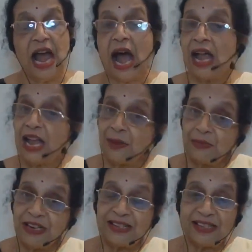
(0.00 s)
I am
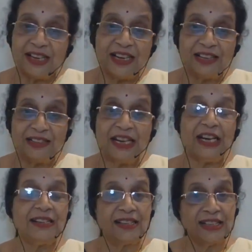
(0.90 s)
listening. It
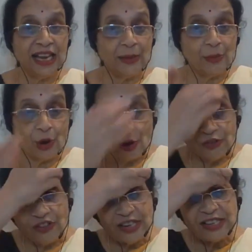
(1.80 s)
is the same
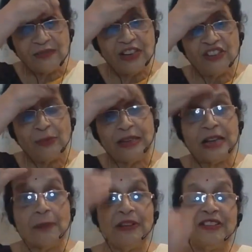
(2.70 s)
conscious which
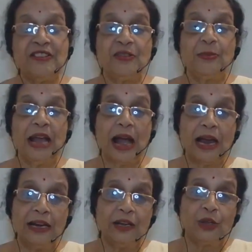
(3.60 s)
is
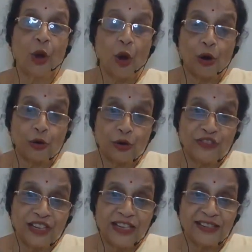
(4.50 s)
behind the thought of
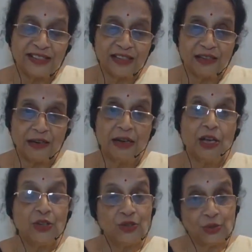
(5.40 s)
the listener.
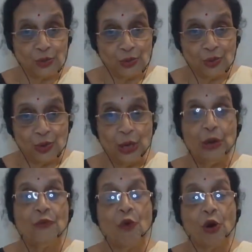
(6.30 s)
So,
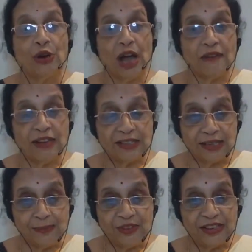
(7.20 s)
what our
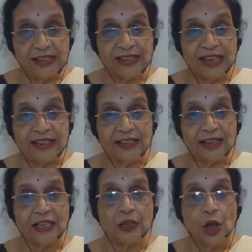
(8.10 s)
scripture says
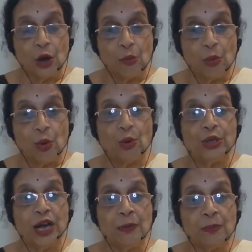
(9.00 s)
is,
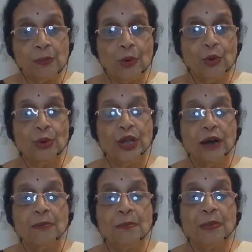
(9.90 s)
Bodham
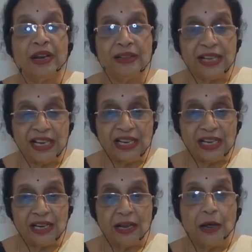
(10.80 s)
Bodham
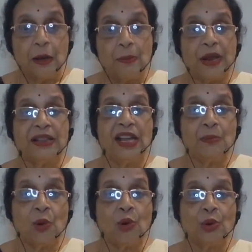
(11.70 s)
Prati.
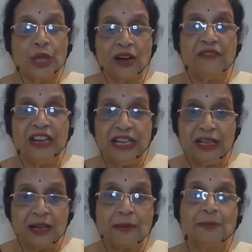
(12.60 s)
Pratibodha
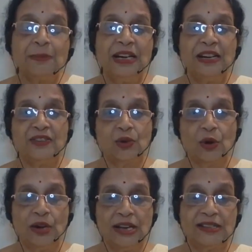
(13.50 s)
Viditham, it is
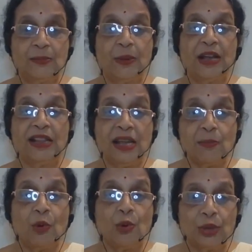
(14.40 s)
called as.
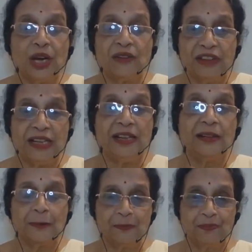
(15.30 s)
Pratibodha
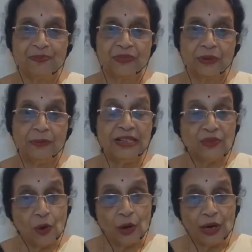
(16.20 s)
Viditham means
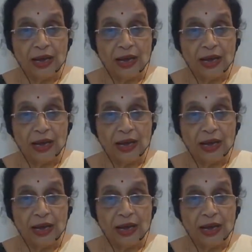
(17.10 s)
what?